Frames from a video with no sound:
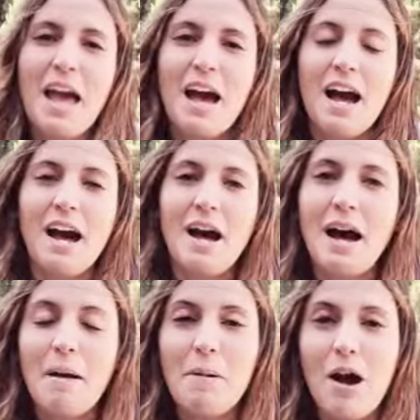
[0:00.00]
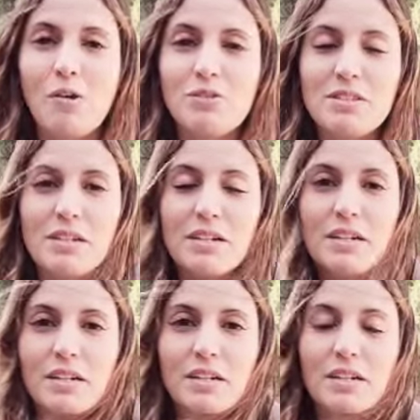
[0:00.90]
about
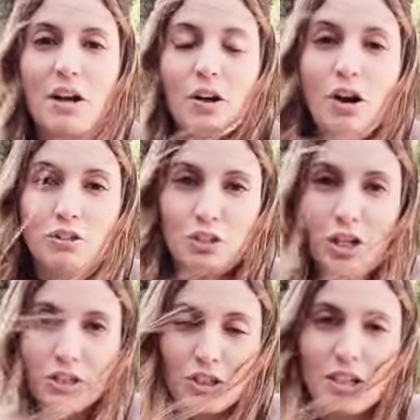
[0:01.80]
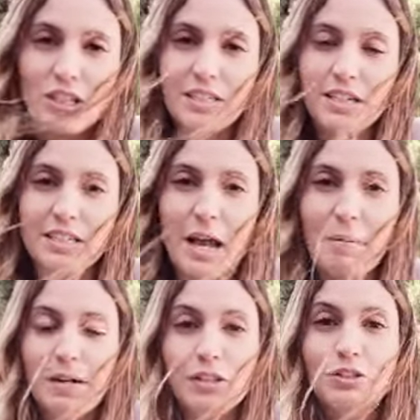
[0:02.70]
the conjunction that is
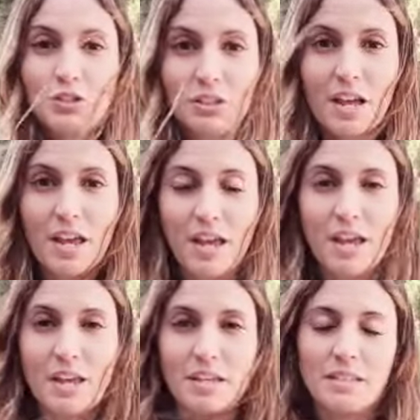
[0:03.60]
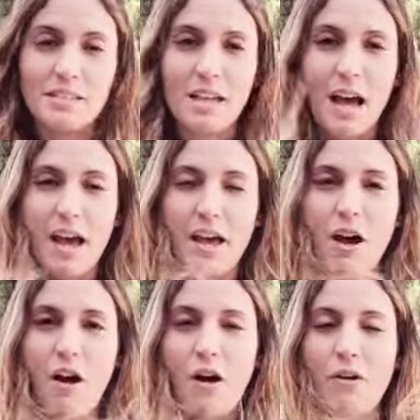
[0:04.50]
happening today in the sky
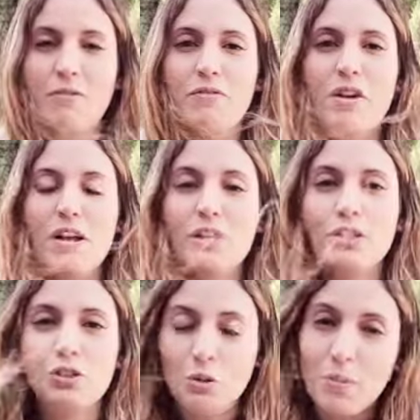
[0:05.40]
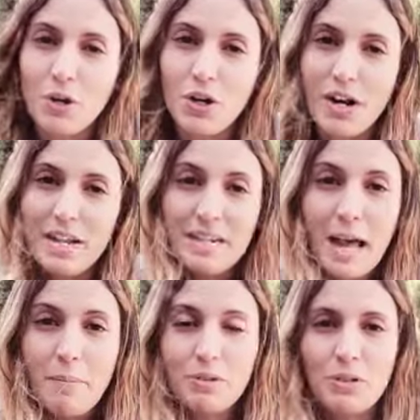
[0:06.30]
of Jupiter and
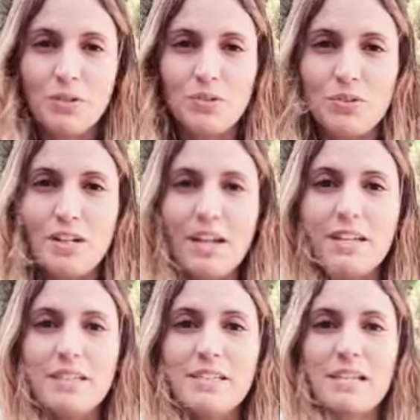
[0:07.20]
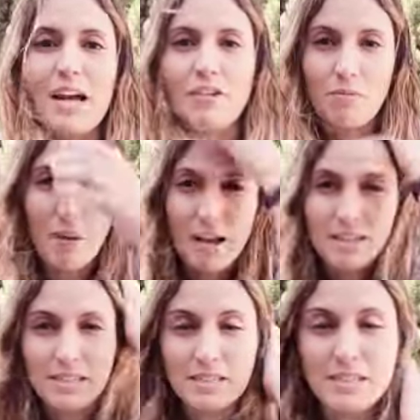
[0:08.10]
Neptune in the sign of
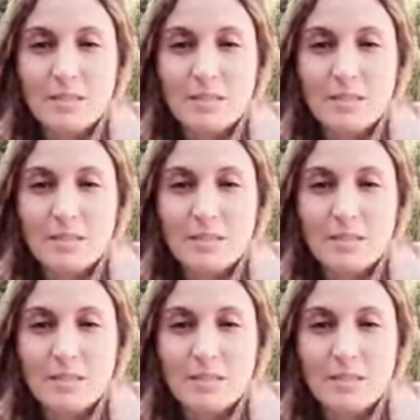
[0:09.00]
Pisces.